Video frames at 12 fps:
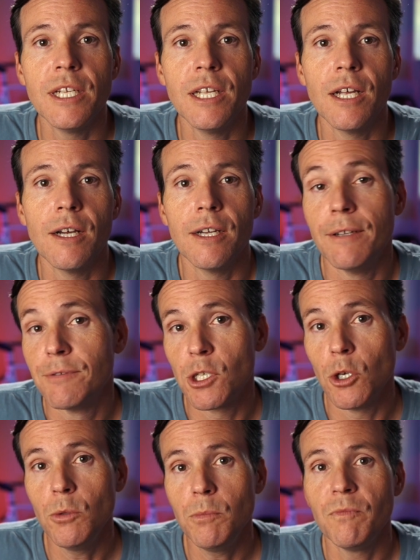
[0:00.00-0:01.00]
If
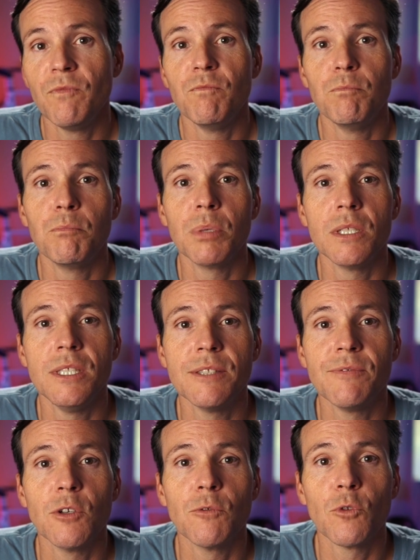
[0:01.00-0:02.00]
so, please
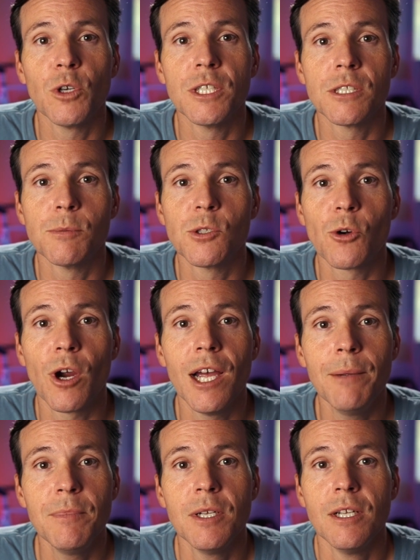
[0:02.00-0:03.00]
feel free to
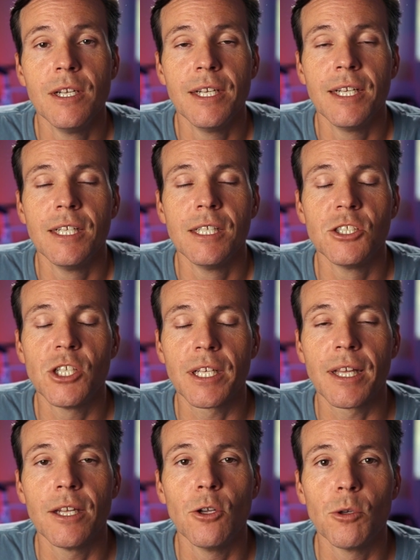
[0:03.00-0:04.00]
subscribe. Check
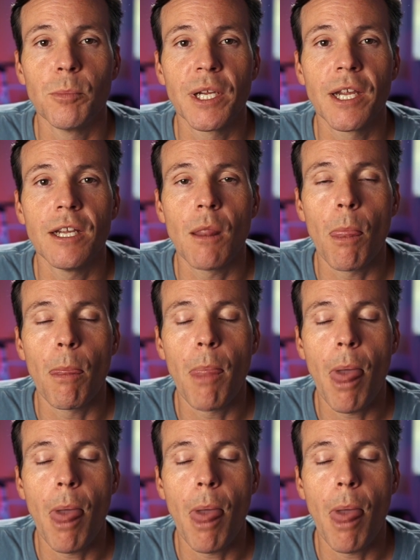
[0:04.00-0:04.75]
that notification.